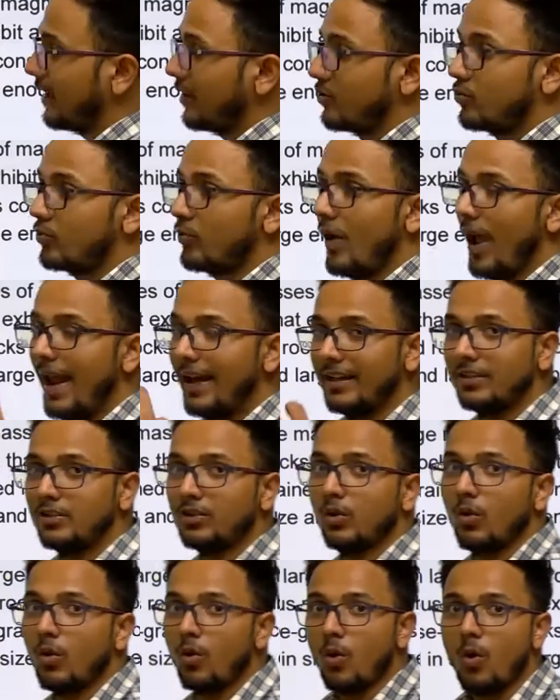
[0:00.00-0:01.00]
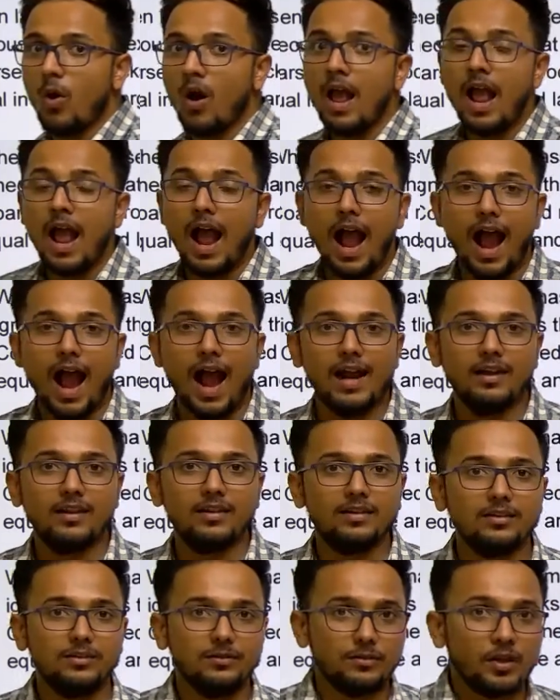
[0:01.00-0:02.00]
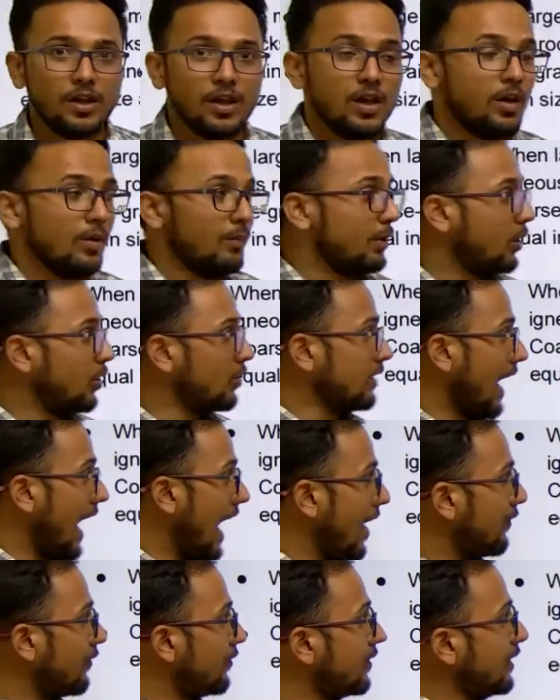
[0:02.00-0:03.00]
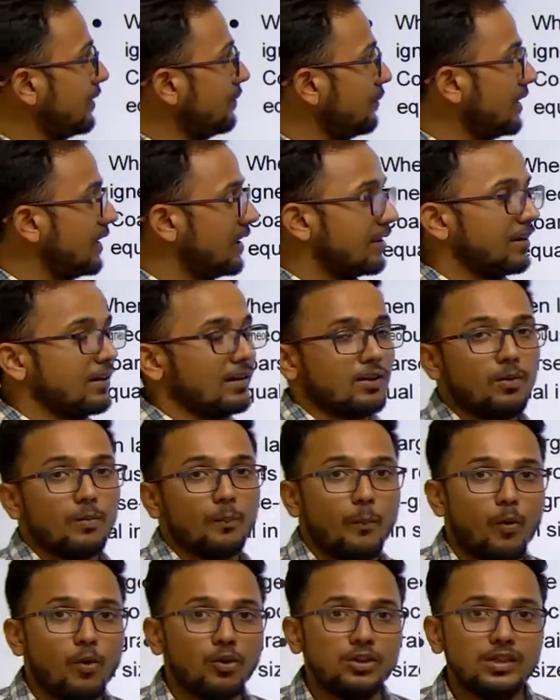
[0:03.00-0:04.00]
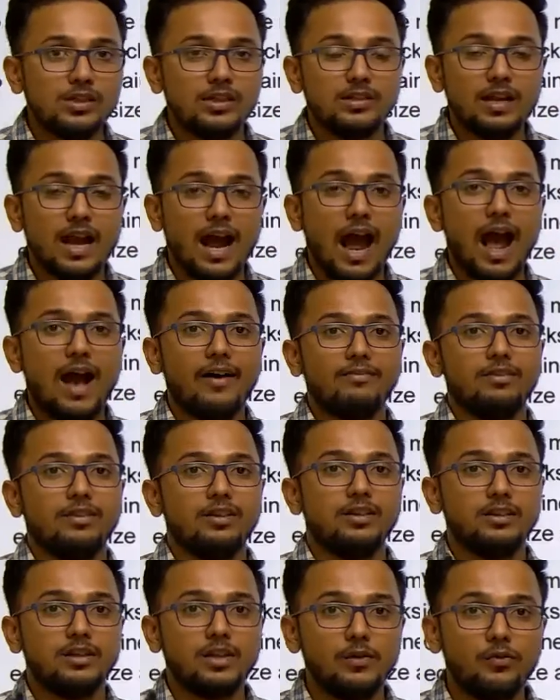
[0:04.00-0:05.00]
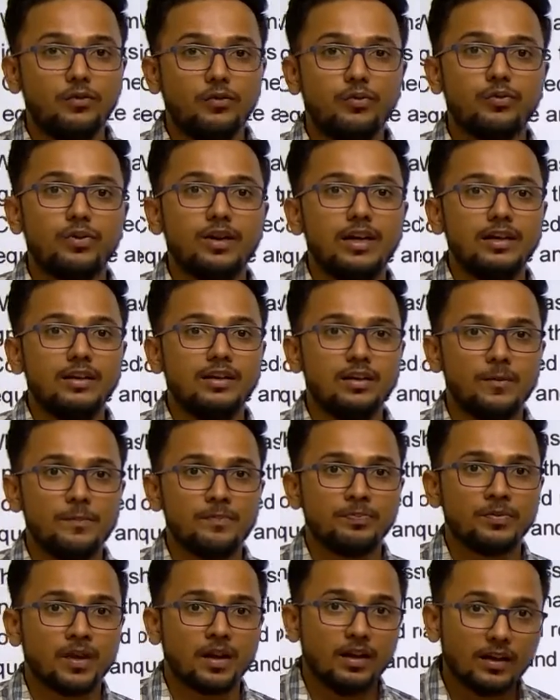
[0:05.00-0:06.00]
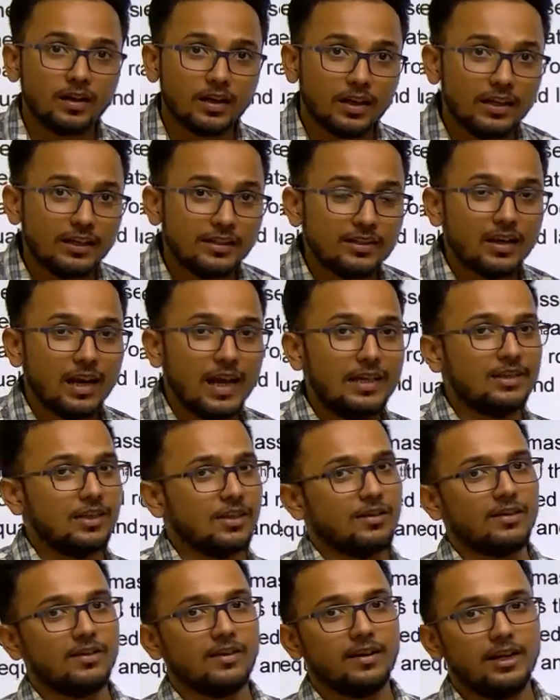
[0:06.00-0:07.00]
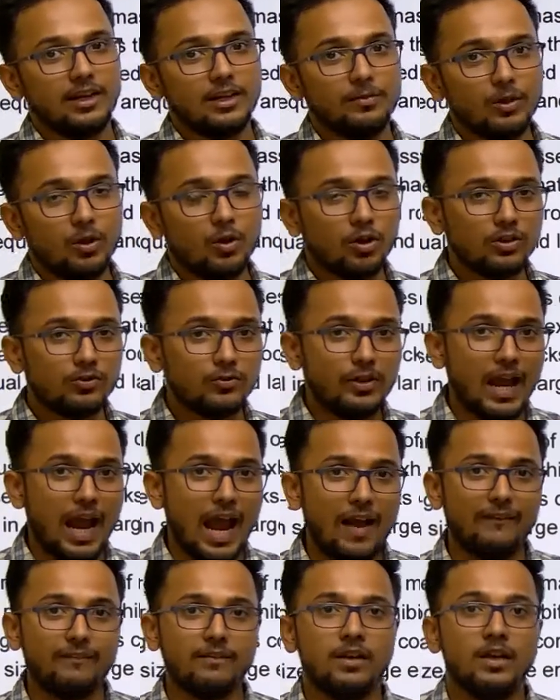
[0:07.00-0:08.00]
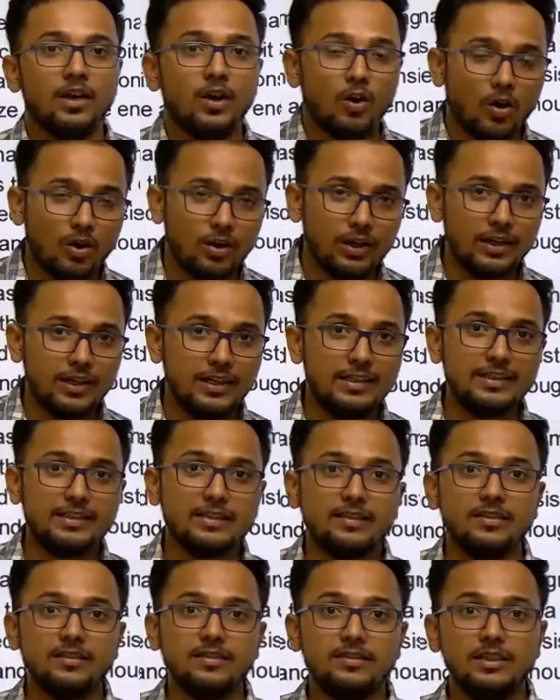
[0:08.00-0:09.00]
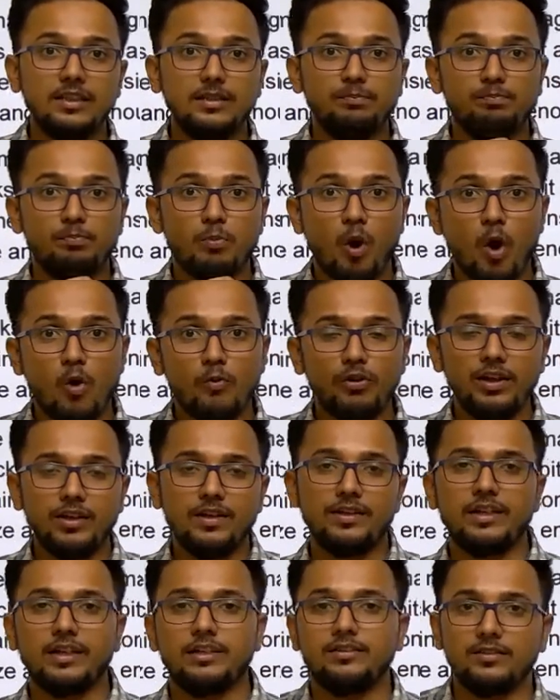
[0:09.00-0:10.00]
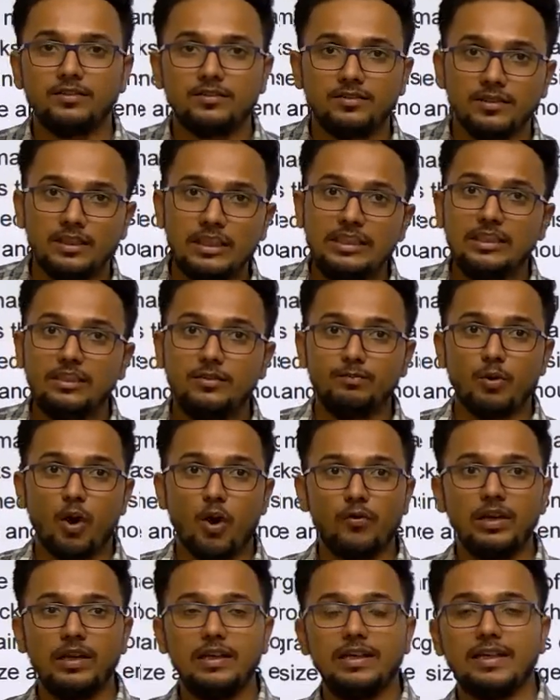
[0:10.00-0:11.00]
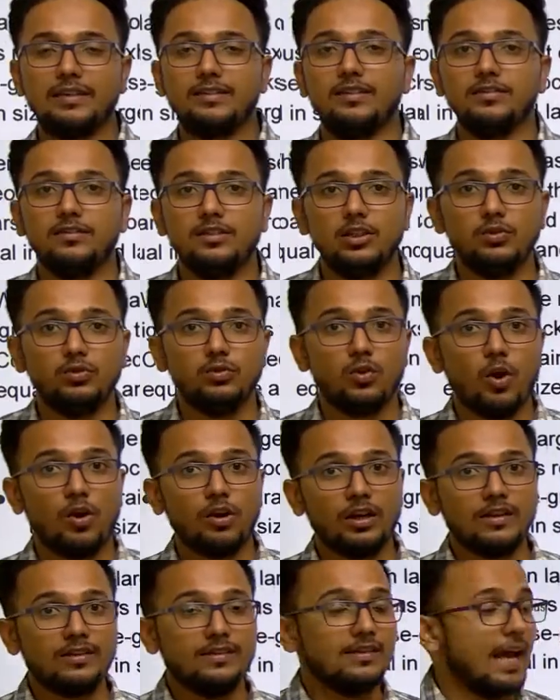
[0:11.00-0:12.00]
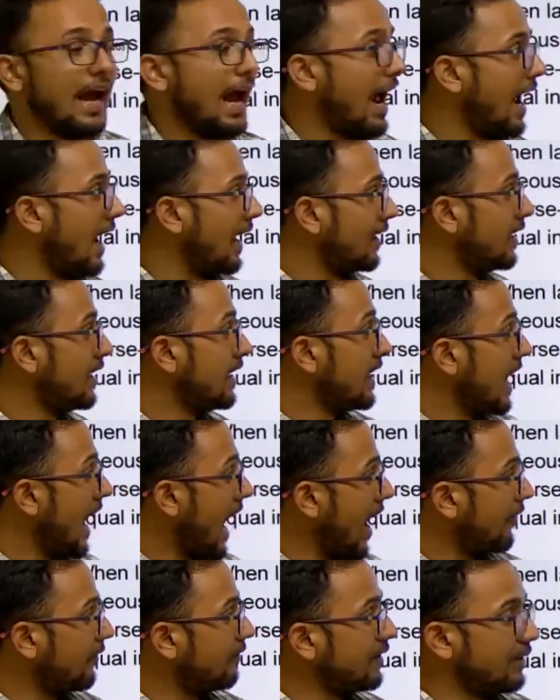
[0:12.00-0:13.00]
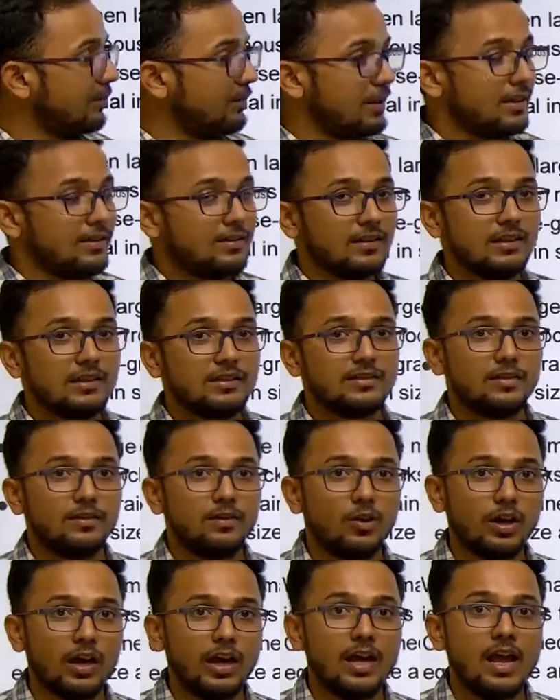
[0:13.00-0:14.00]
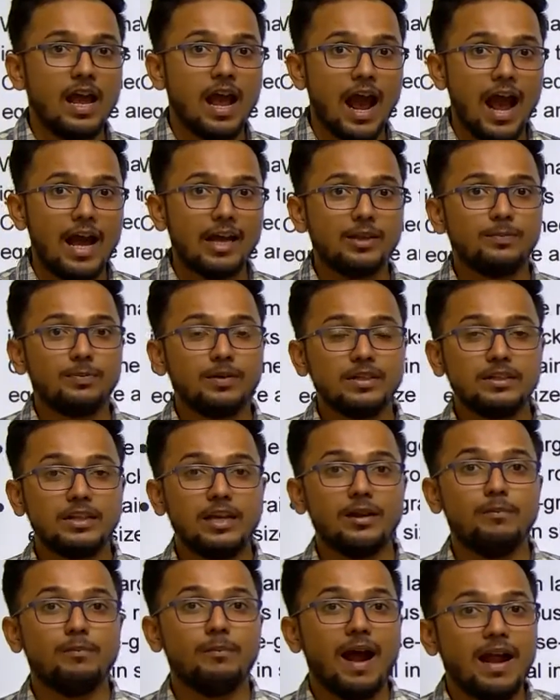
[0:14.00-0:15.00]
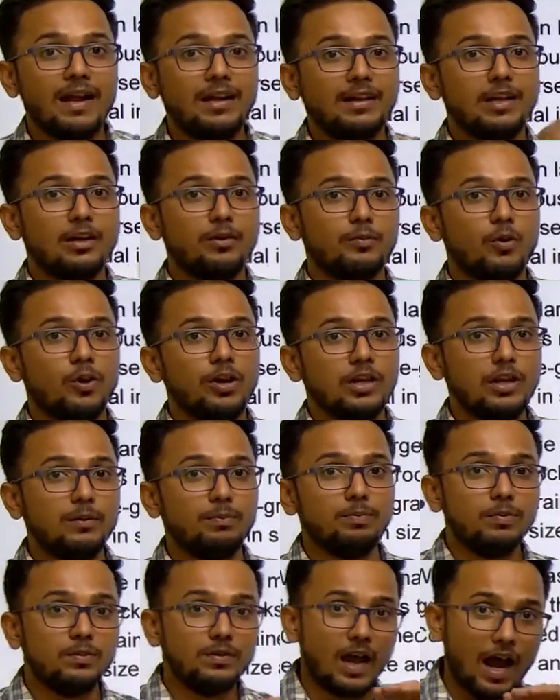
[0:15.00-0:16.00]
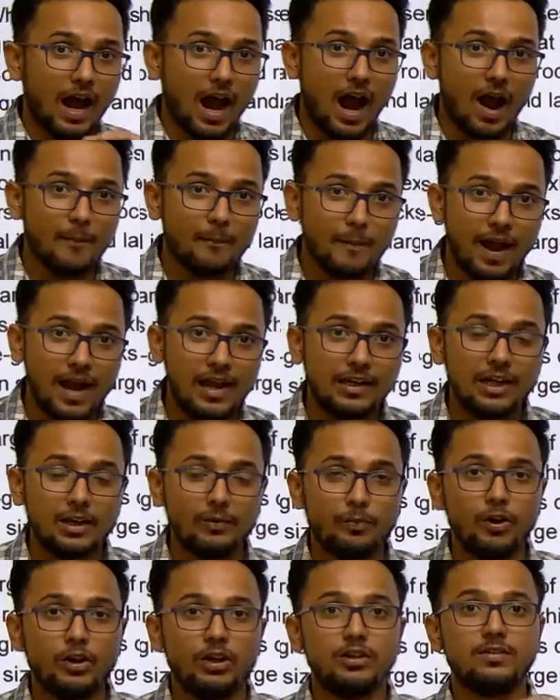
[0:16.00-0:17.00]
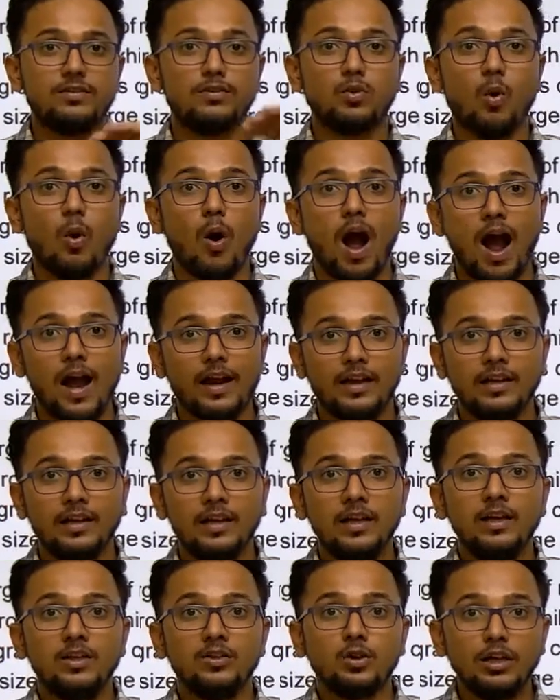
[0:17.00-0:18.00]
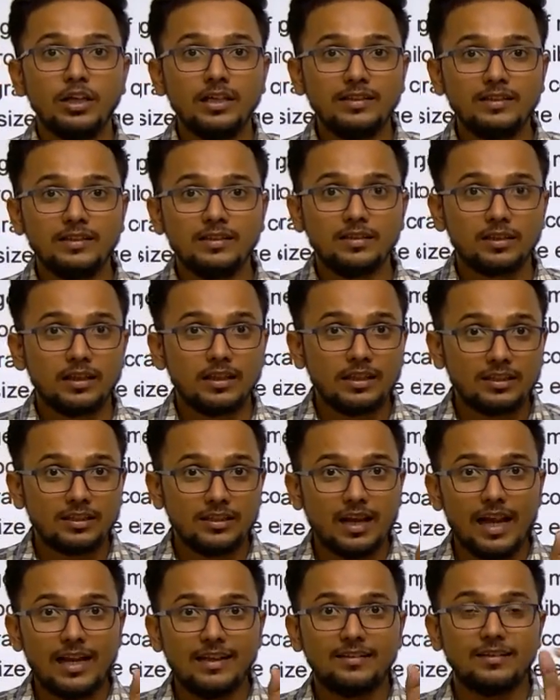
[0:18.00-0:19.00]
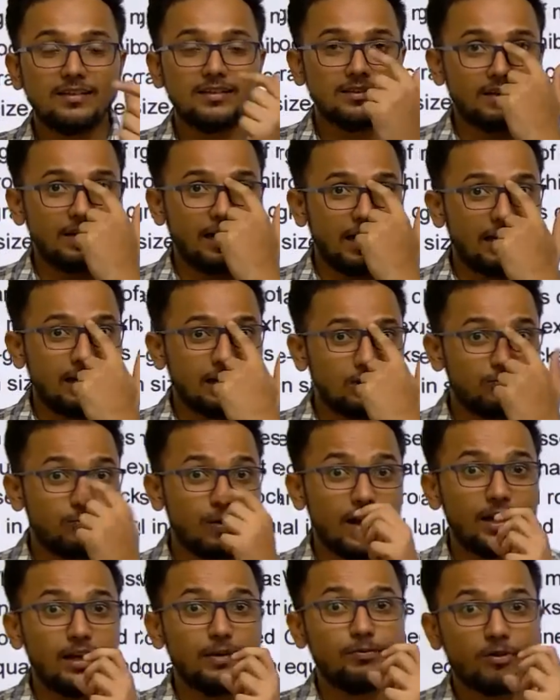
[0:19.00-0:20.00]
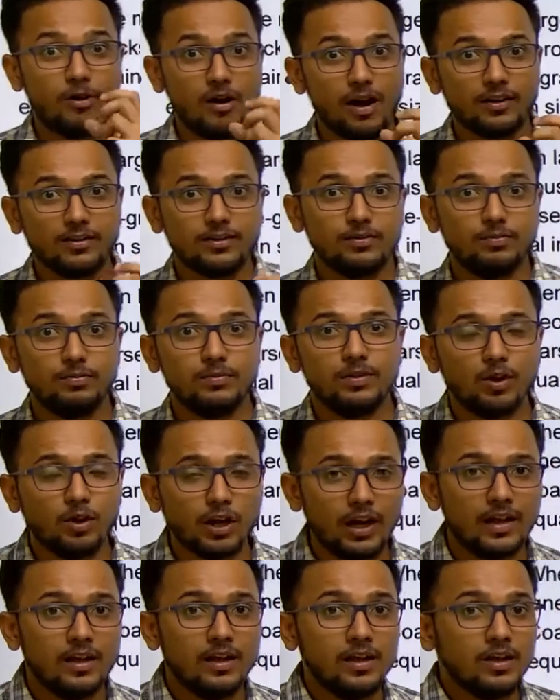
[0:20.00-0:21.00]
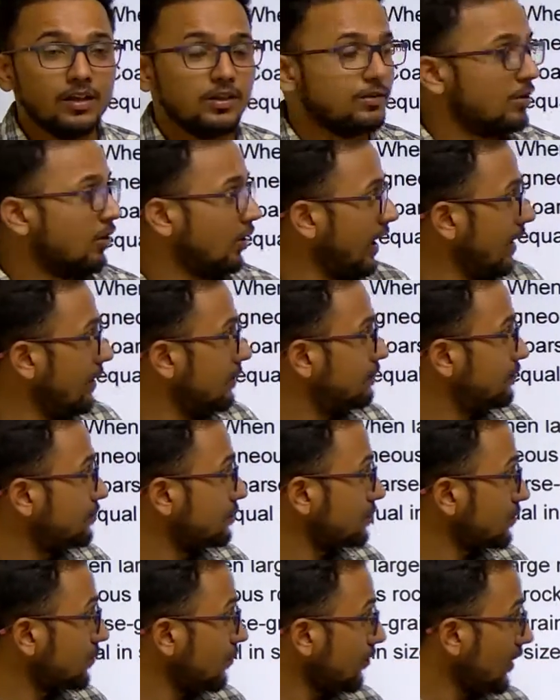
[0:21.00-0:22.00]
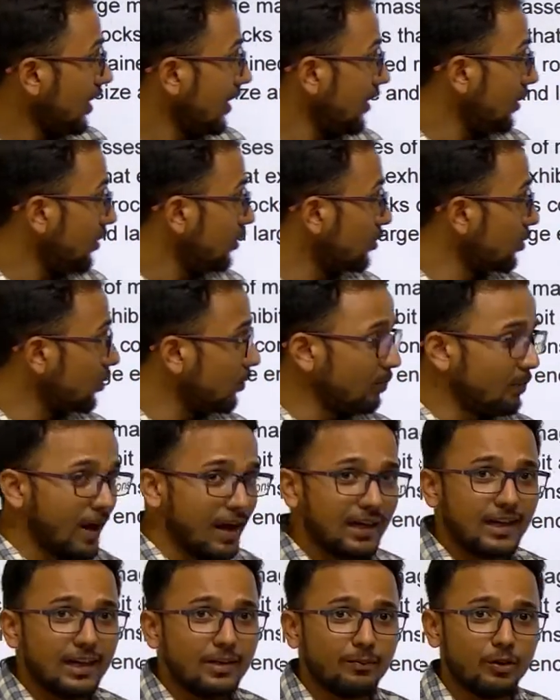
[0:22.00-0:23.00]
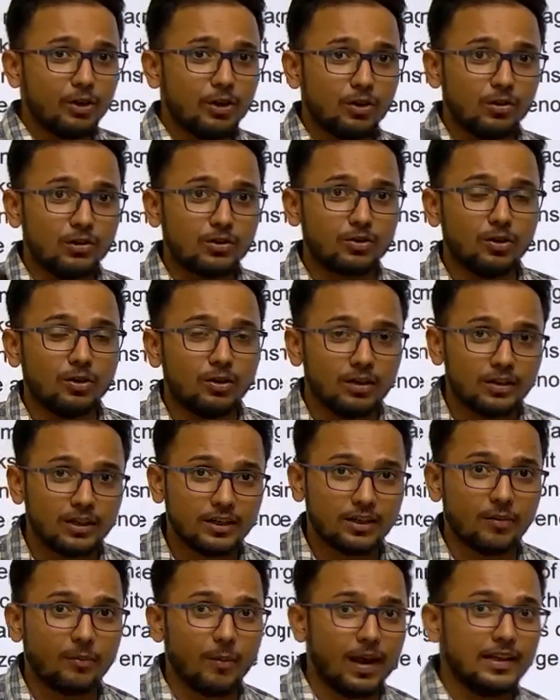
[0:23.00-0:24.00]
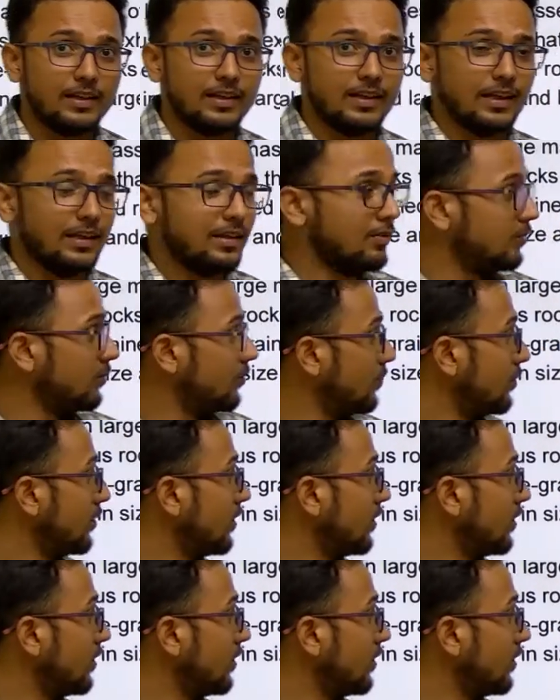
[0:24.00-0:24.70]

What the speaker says: rate is very slow, and because every mineral composition has a different crystallization rate, because we have already discussed the bovine reaction series. In bovine reaction series, notice that every minerals, okay, as per their melting point, if melting point is so high, so its crystallization rate is very fast. Okay. So melting point also determine the